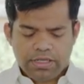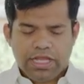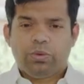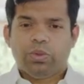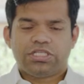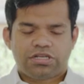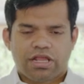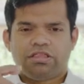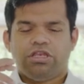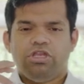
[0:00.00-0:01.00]
It will
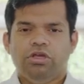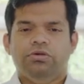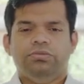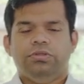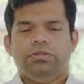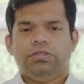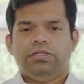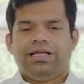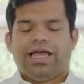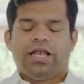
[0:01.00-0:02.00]
strengthen you,
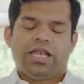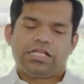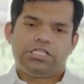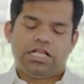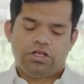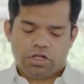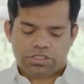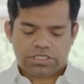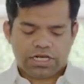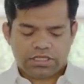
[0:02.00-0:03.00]
and it'll
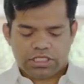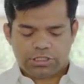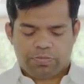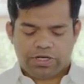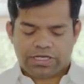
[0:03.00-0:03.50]
also strengthen the spirit.